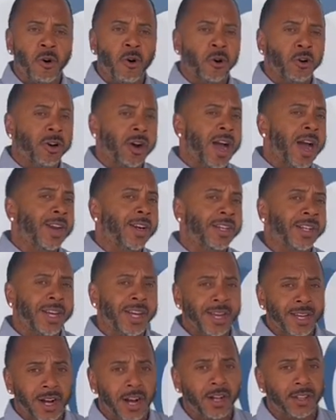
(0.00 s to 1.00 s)
order out of
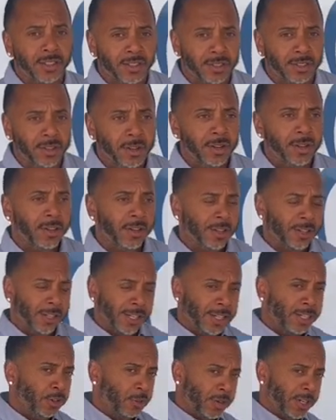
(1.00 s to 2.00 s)
chaos.
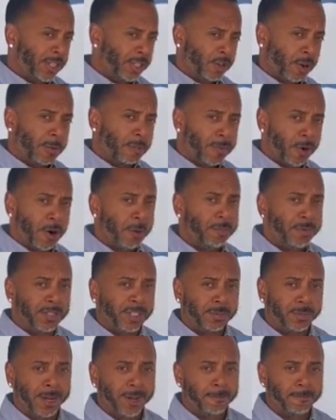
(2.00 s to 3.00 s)
He's doing this on
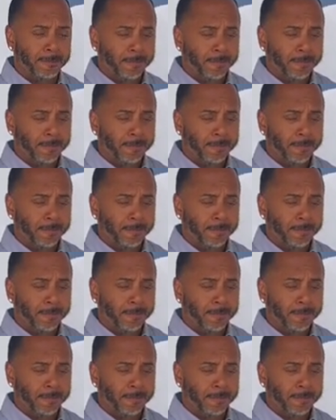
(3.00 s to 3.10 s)
purpose, man.